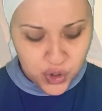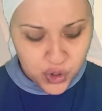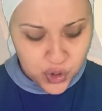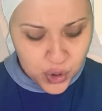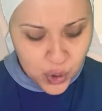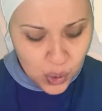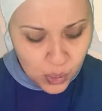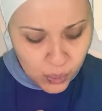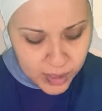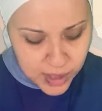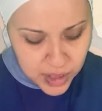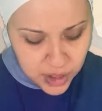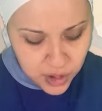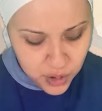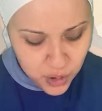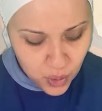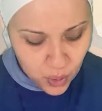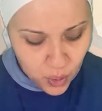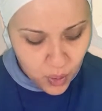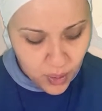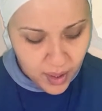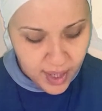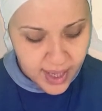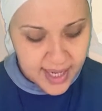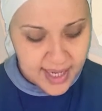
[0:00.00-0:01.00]

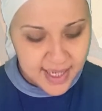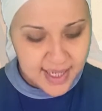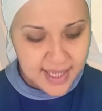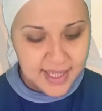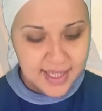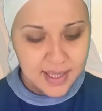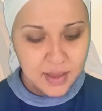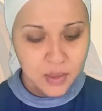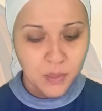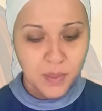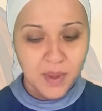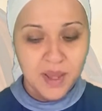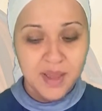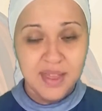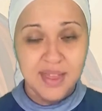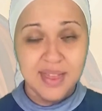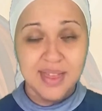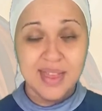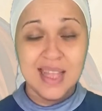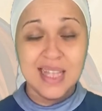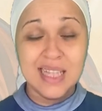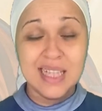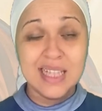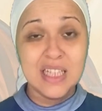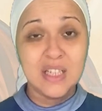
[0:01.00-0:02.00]
rejoice with
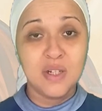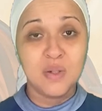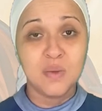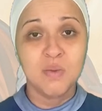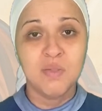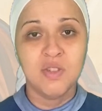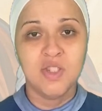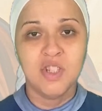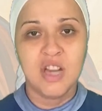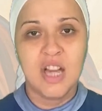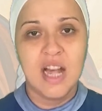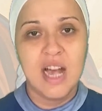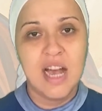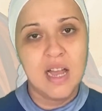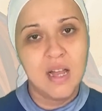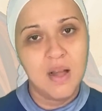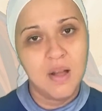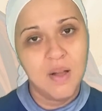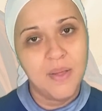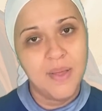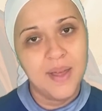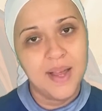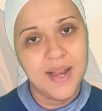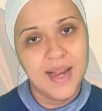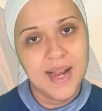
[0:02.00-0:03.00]
the little child
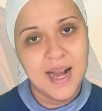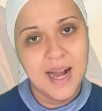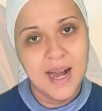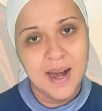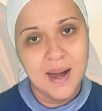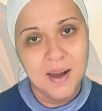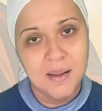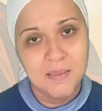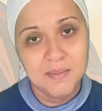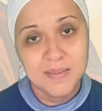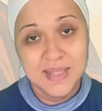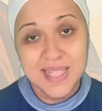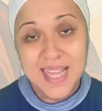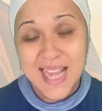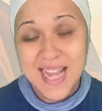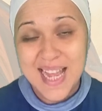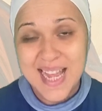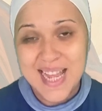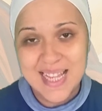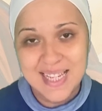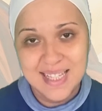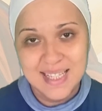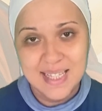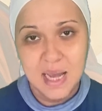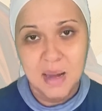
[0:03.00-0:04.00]
that come, that
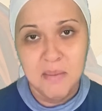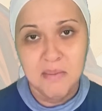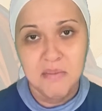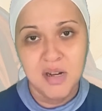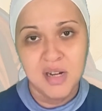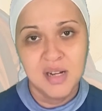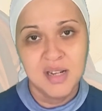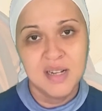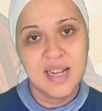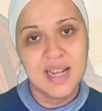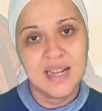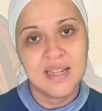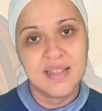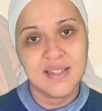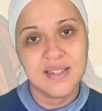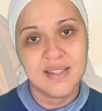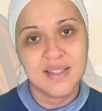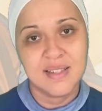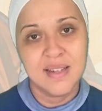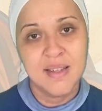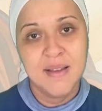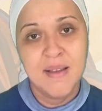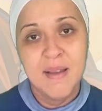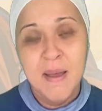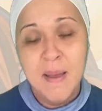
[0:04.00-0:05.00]
is among us,
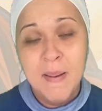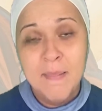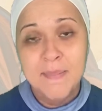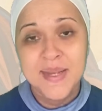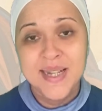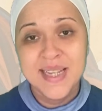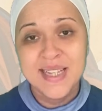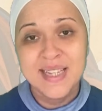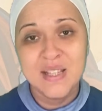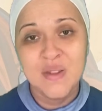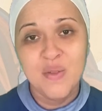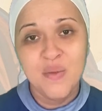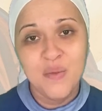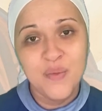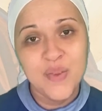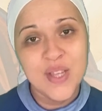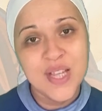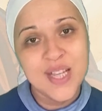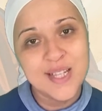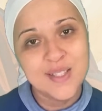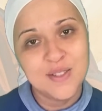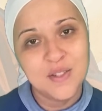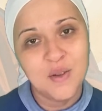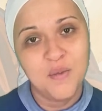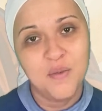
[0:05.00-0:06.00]
but it's the
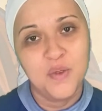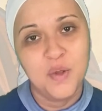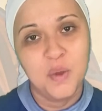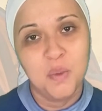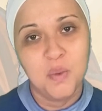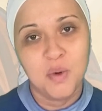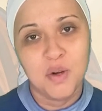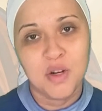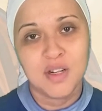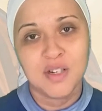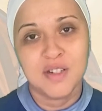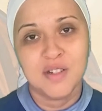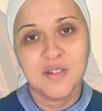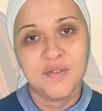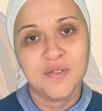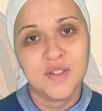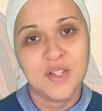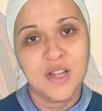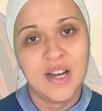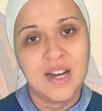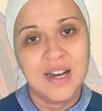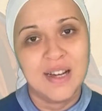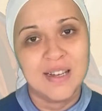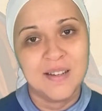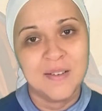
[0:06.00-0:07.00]
feast of the Word of
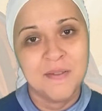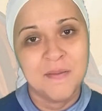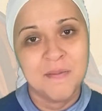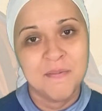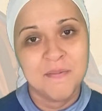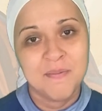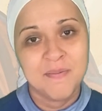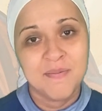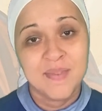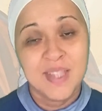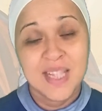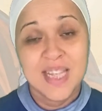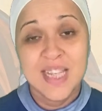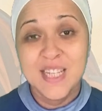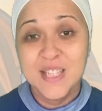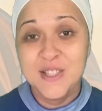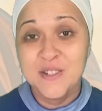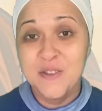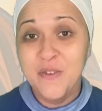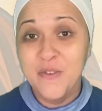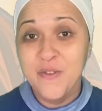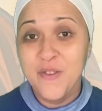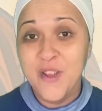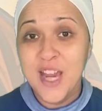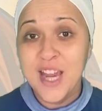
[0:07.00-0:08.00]
God. It's the
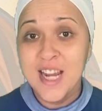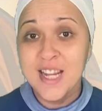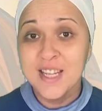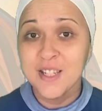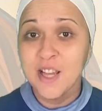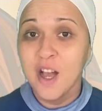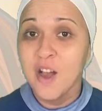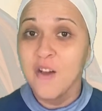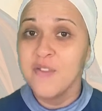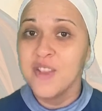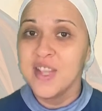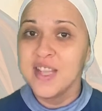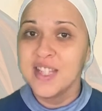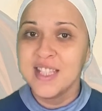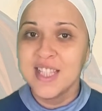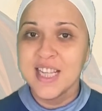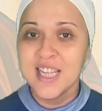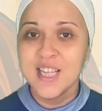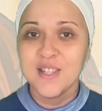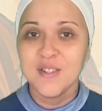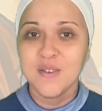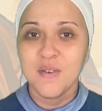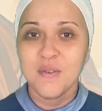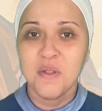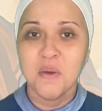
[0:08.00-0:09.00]
feast of the
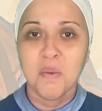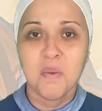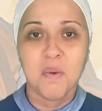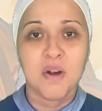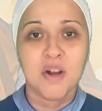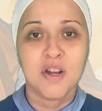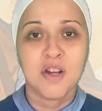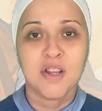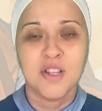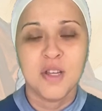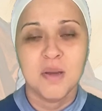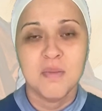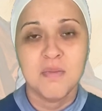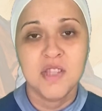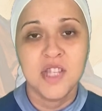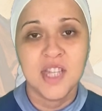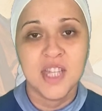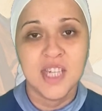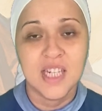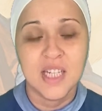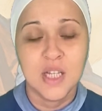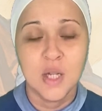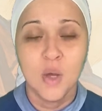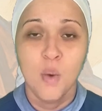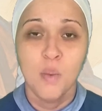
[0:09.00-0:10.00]
Seeds of the Word
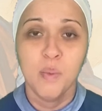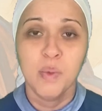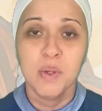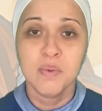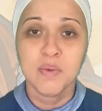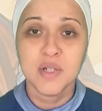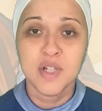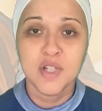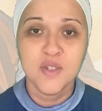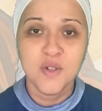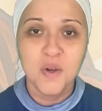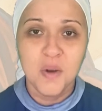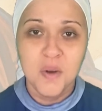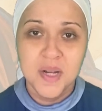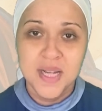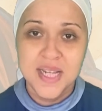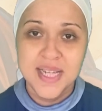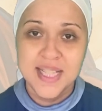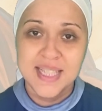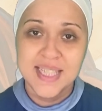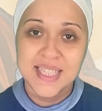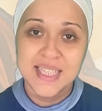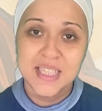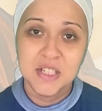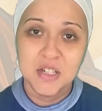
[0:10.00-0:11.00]
community. We rejoice
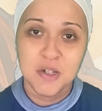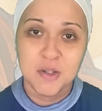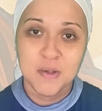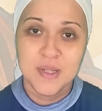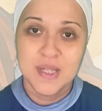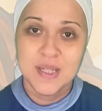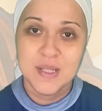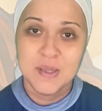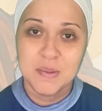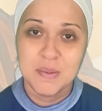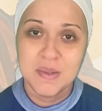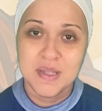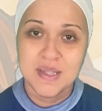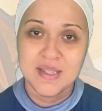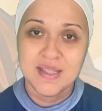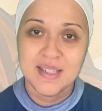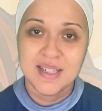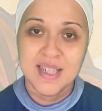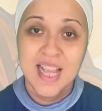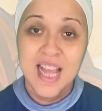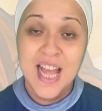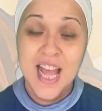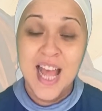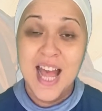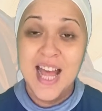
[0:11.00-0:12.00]
at Christmas,
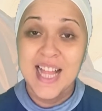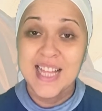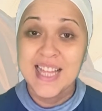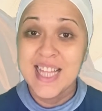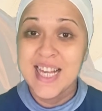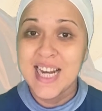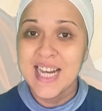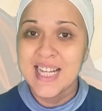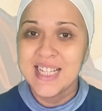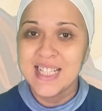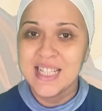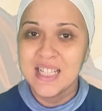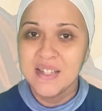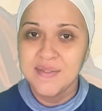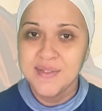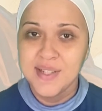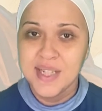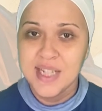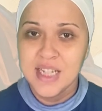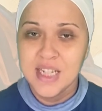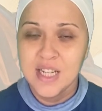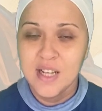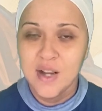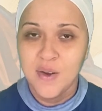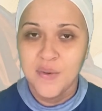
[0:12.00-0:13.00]
at the
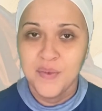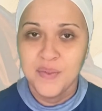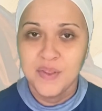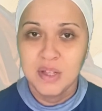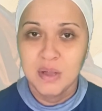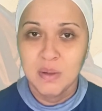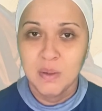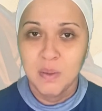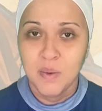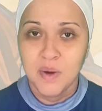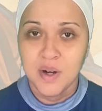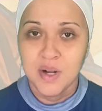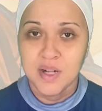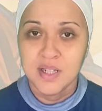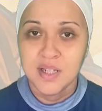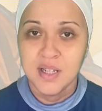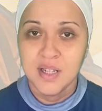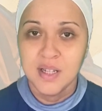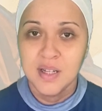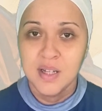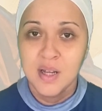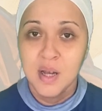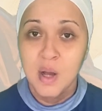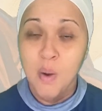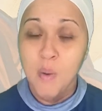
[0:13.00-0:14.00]
Nativity of the Lord.
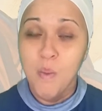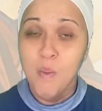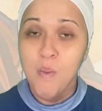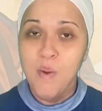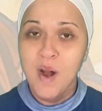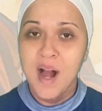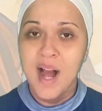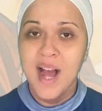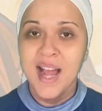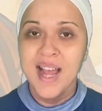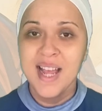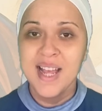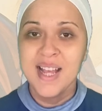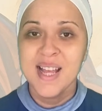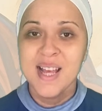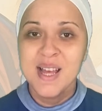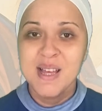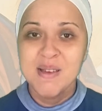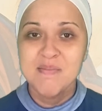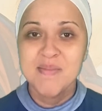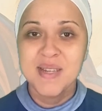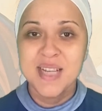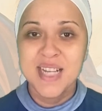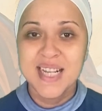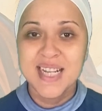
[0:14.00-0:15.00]
Why?
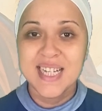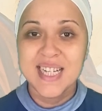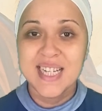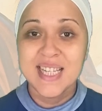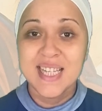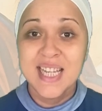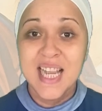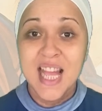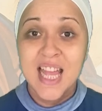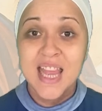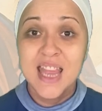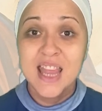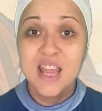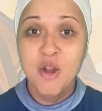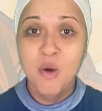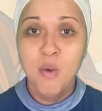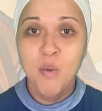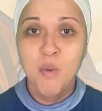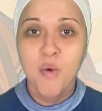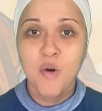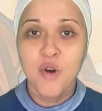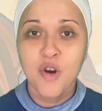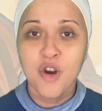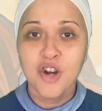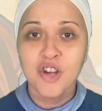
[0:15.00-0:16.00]
Because the
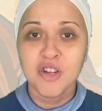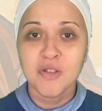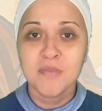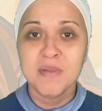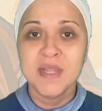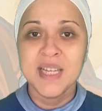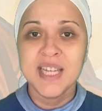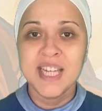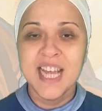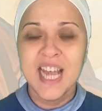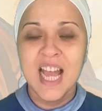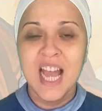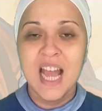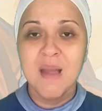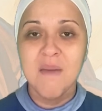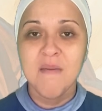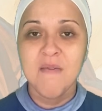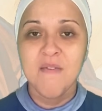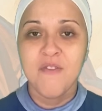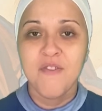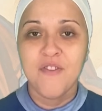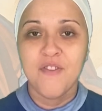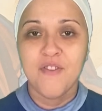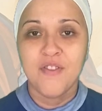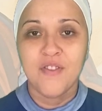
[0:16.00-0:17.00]
Word became
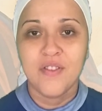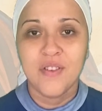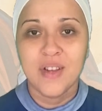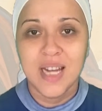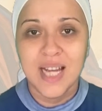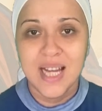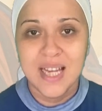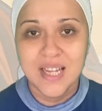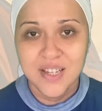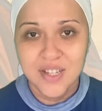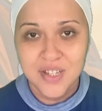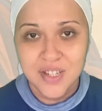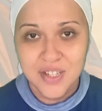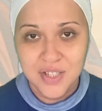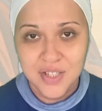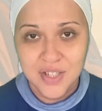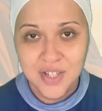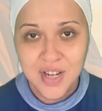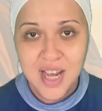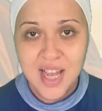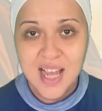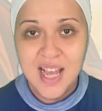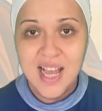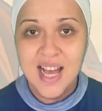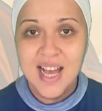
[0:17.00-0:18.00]
flesh
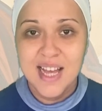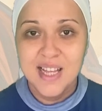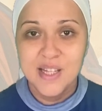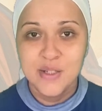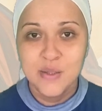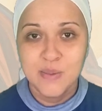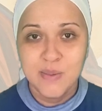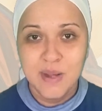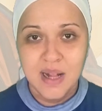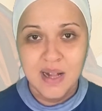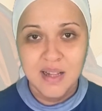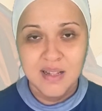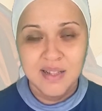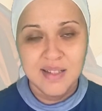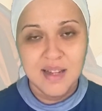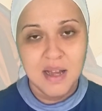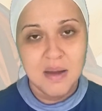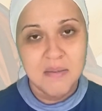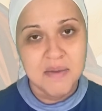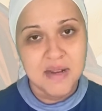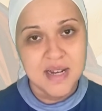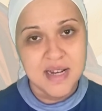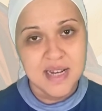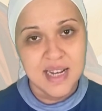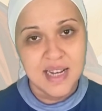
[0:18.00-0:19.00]
and dwelt
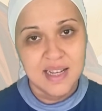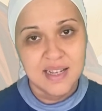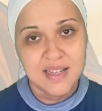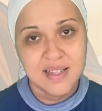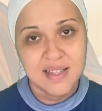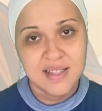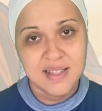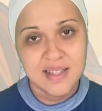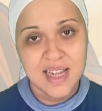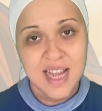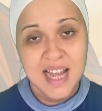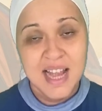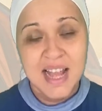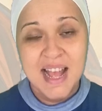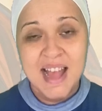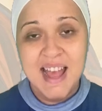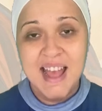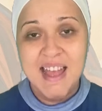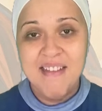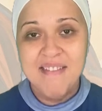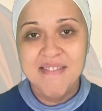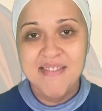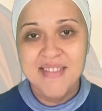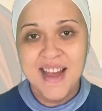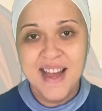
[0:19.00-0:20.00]
among us.
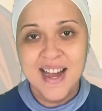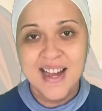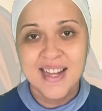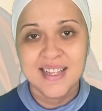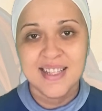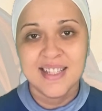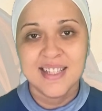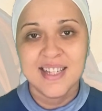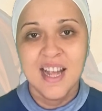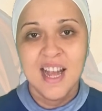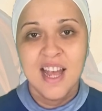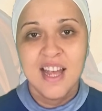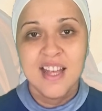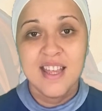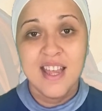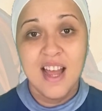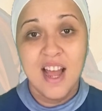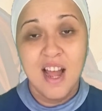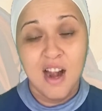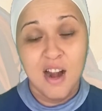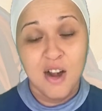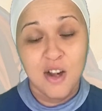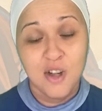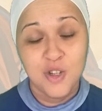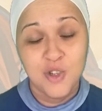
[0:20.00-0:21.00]
And that's
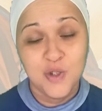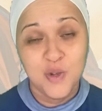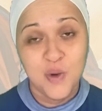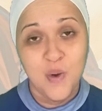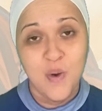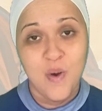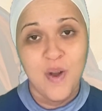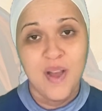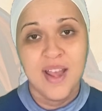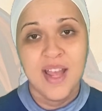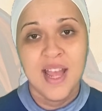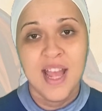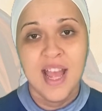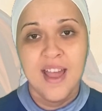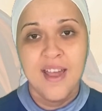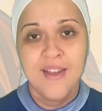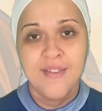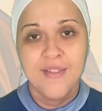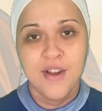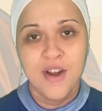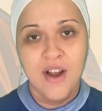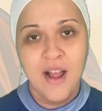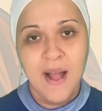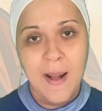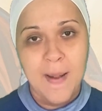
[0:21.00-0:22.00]
our joy and
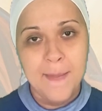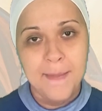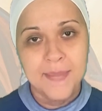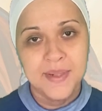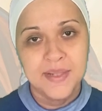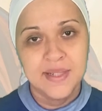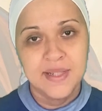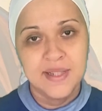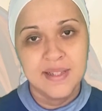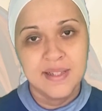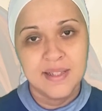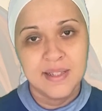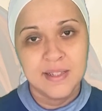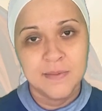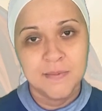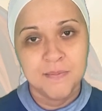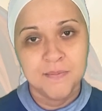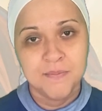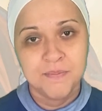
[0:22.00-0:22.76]
our happiness.